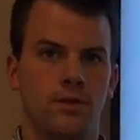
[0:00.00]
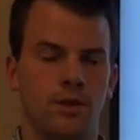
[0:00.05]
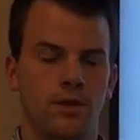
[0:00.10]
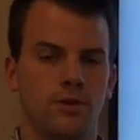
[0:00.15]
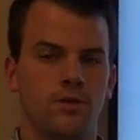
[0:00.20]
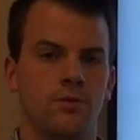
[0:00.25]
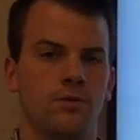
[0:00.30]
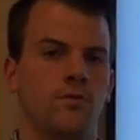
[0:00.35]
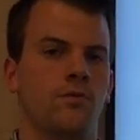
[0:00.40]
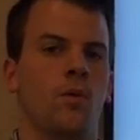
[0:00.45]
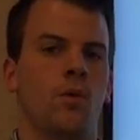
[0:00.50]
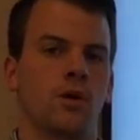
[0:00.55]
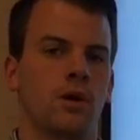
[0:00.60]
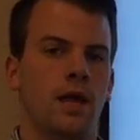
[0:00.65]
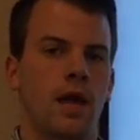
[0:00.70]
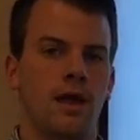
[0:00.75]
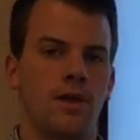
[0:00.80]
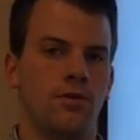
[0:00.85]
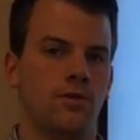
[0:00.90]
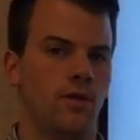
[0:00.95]
new
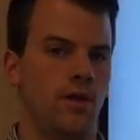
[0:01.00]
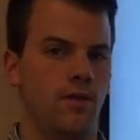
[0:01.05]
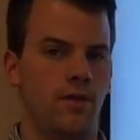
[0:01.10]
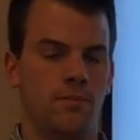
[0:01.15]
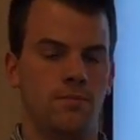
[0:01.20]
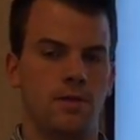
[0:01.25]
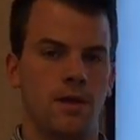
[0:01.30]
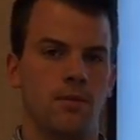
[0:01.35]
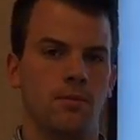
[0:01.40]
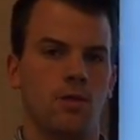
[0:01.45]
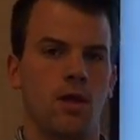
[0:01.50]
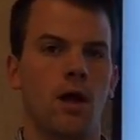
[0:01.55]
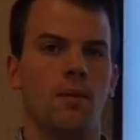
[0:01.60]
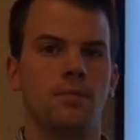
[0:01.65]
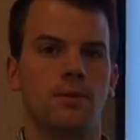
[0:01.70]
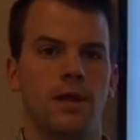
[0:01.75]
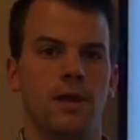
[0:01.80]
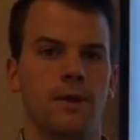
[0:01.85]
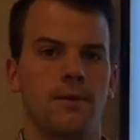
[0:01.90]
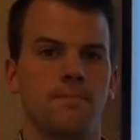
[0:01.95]
forecast and then be able to
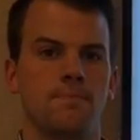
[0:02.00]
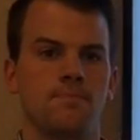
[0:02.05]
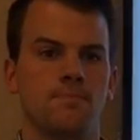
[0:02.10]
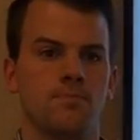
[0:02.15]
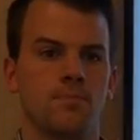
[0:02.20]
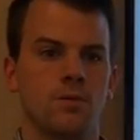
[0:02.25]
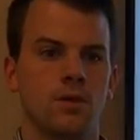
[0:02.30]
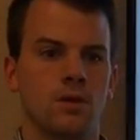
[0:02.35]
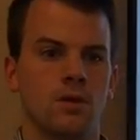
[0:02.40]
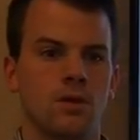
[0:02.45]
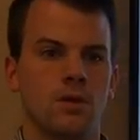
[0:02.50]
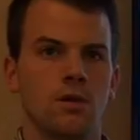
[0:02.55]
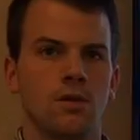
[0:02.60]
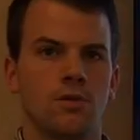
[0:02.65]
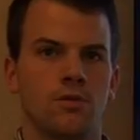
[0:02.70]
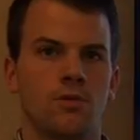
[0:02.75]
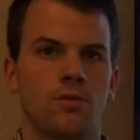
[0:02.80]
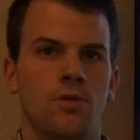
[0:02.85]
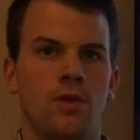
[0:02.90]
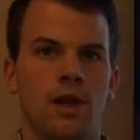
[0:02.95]
update it.
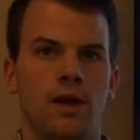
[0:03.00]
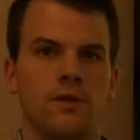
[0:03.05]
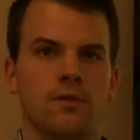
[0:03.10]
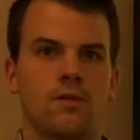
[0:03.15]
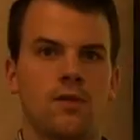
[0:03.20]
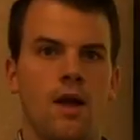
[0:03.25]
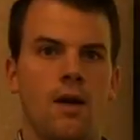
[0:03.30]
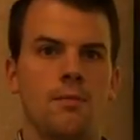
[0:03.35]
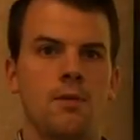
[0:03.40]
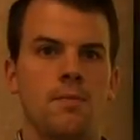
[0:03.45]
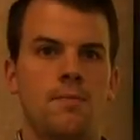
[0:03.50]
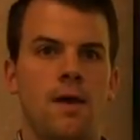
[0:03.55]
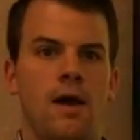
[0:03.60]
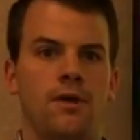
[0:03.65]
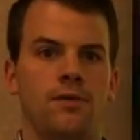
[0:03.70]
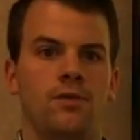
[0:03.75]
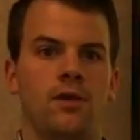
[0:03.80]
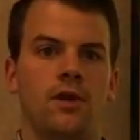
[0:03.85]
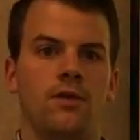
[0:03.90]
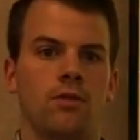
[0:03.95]
So next, I'm going to
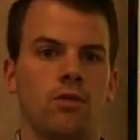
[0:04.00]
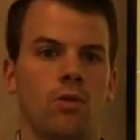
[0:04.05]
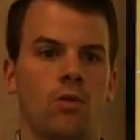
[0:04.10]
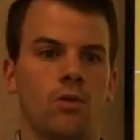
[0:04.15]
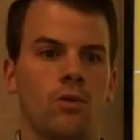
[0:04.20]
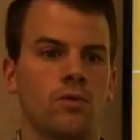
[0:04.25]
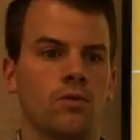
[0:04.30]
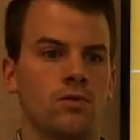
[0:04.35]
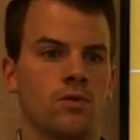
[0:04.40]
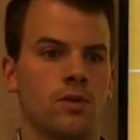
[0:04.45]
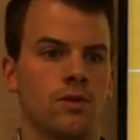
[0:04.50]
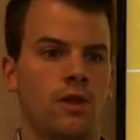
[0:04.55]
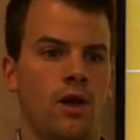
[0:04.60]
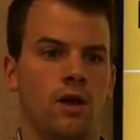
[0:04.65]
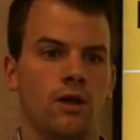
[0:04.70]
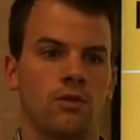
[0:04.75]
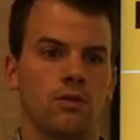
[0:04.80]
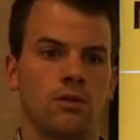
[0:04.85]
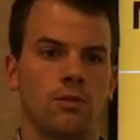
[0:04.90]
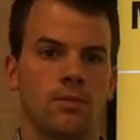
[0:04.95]
pass it on to Lauren, who's going to
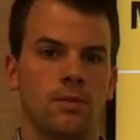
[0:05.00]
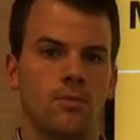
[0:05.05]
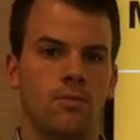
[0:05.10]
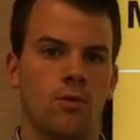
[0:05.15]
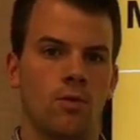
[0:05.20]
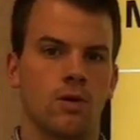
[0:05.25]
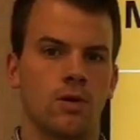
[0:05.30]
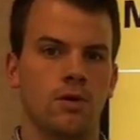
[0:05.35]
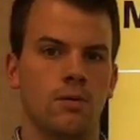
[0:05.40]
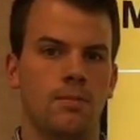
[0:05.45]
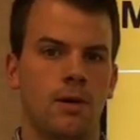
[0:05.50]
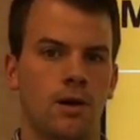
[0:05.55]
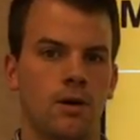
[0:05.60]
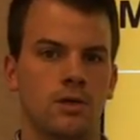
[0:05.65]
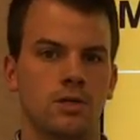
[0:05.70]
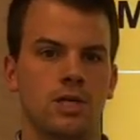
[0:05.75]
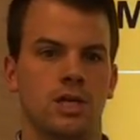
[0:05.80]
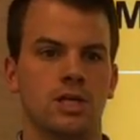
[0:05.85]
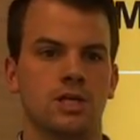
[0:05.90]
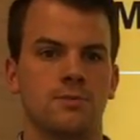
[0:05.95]
talk a little bit more about our
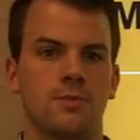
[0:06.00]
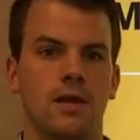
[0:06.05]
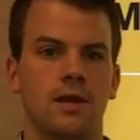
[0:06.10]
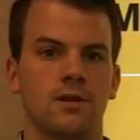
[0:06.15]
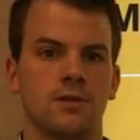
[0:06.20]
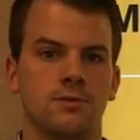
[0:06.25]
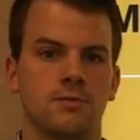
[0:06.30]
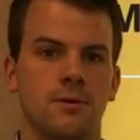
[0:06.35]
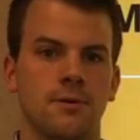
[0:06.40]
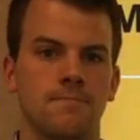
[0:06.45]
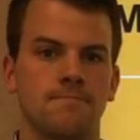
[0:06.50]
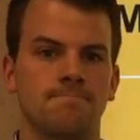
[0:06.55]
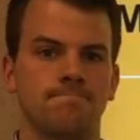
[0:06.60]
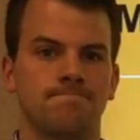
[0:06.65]
change management.